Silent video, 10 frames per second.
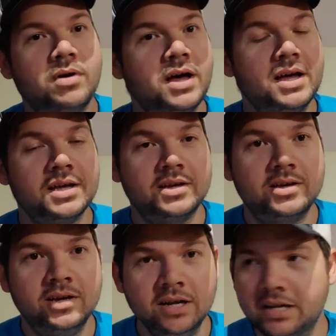
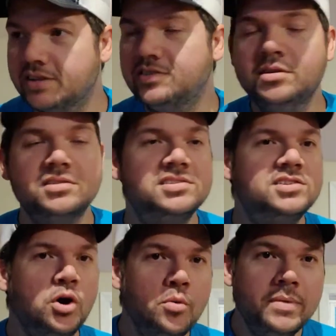my goodness, there are
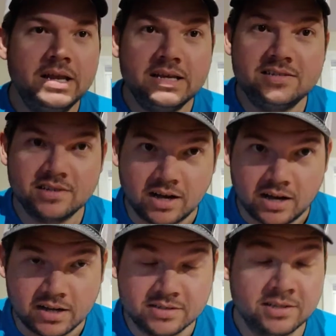so many
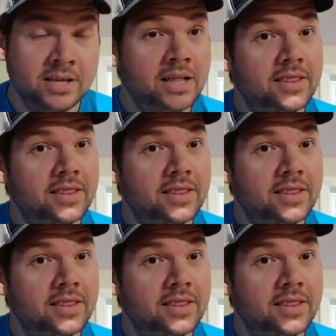songs